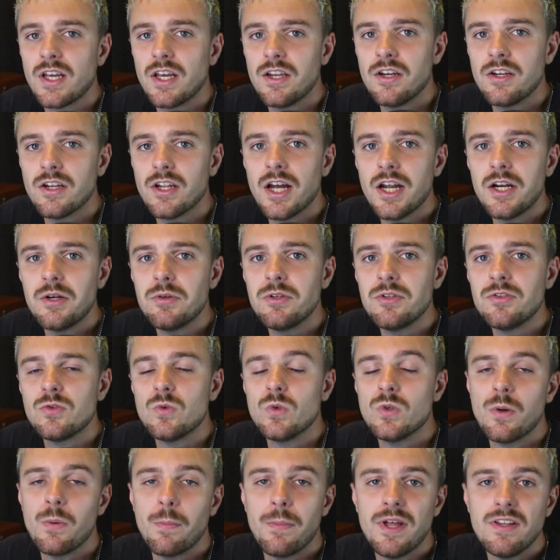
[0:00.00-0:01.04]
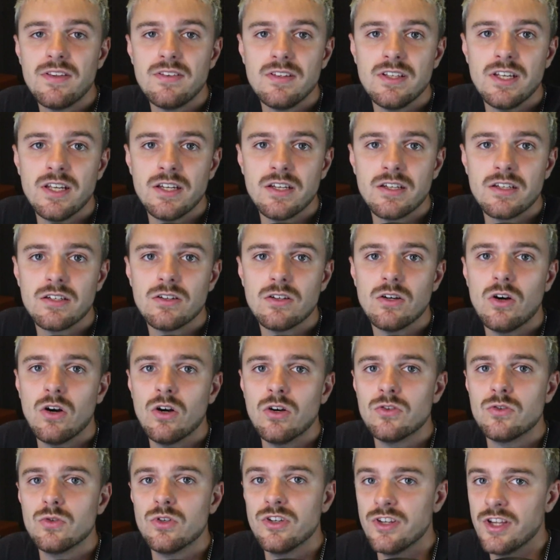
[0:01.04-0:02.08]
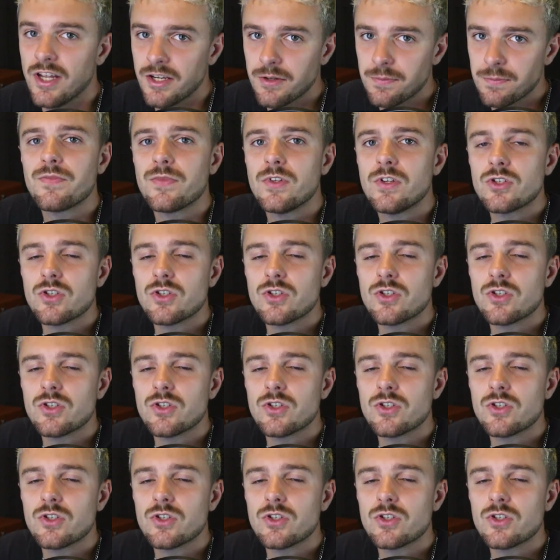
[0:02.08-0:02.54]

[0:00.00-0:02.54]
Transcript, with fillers: and an iron to embed the ink onto the denim.